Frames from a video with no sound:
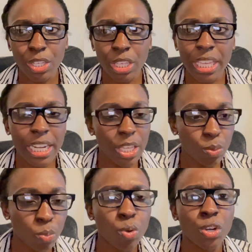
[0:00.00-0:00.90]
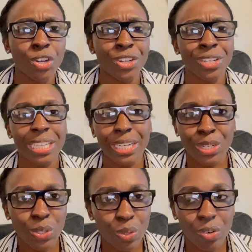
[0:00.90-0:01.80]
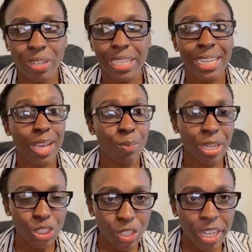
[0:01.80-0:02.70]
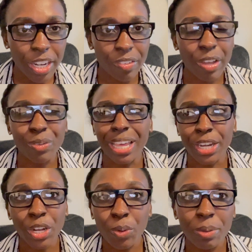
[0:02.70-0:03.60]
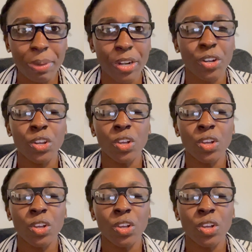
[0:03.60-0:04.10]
getting in the water, getting the chlorine, not washing your hair out, not knowing better,